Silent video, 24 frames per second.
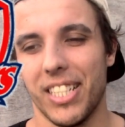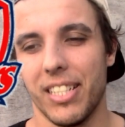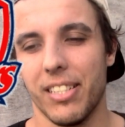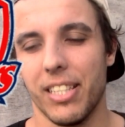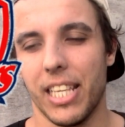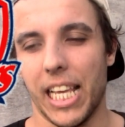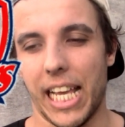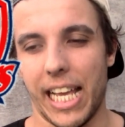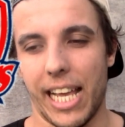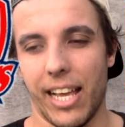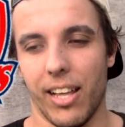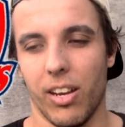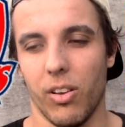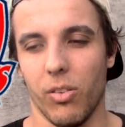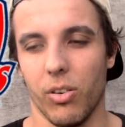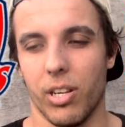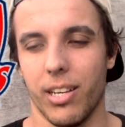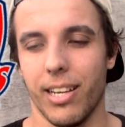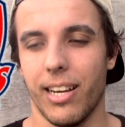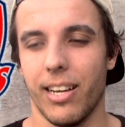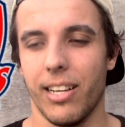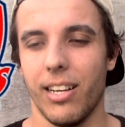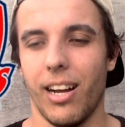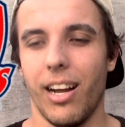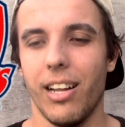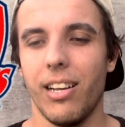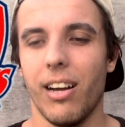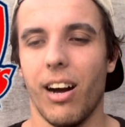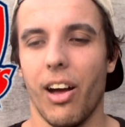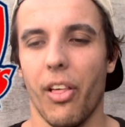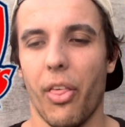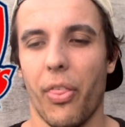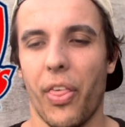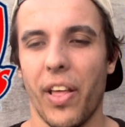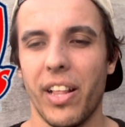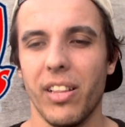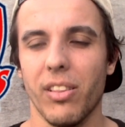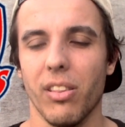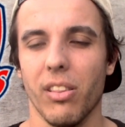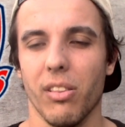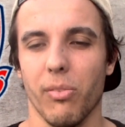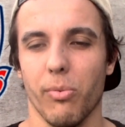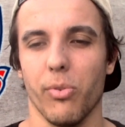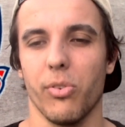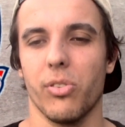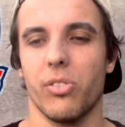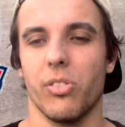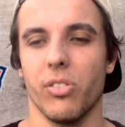yeah, look, I think that
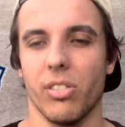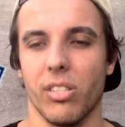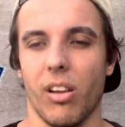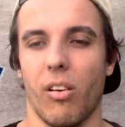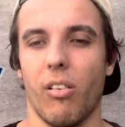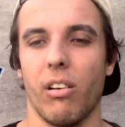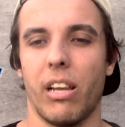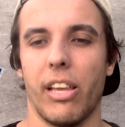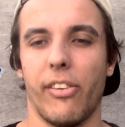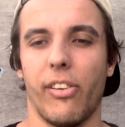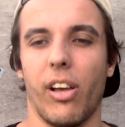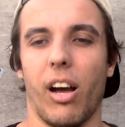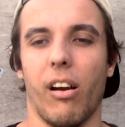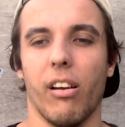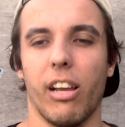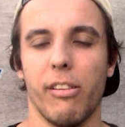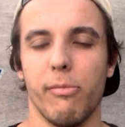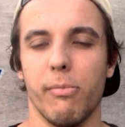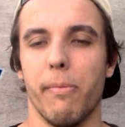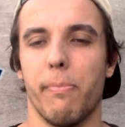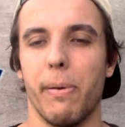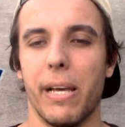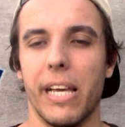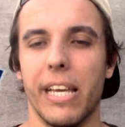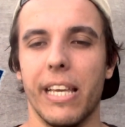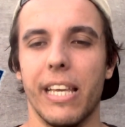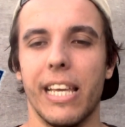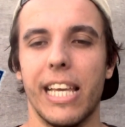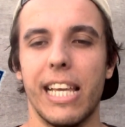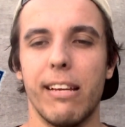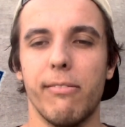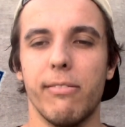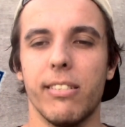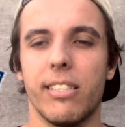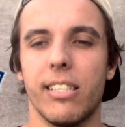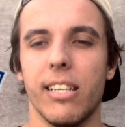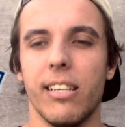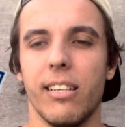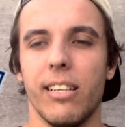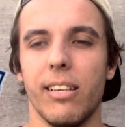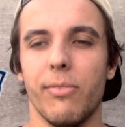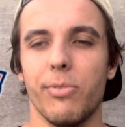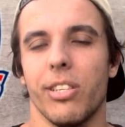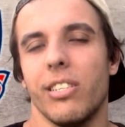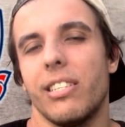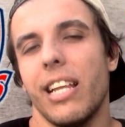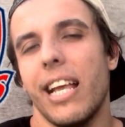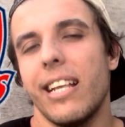the Roosters, I'll give them a B. It was
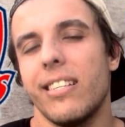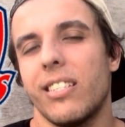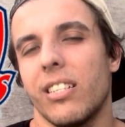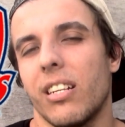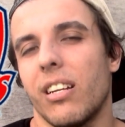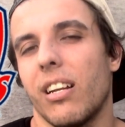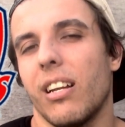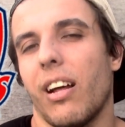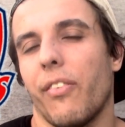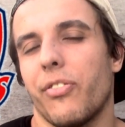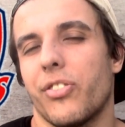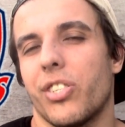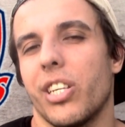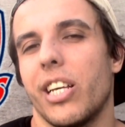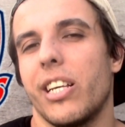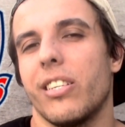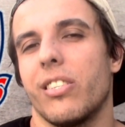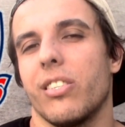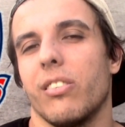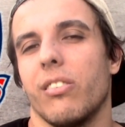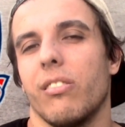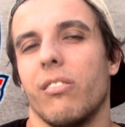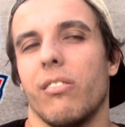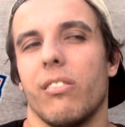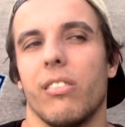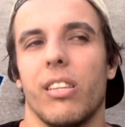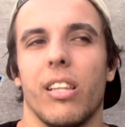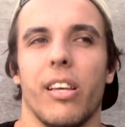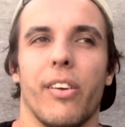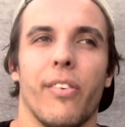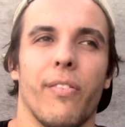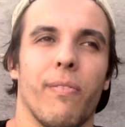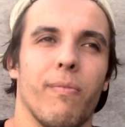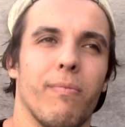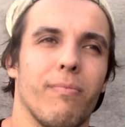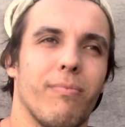a decent enough season. They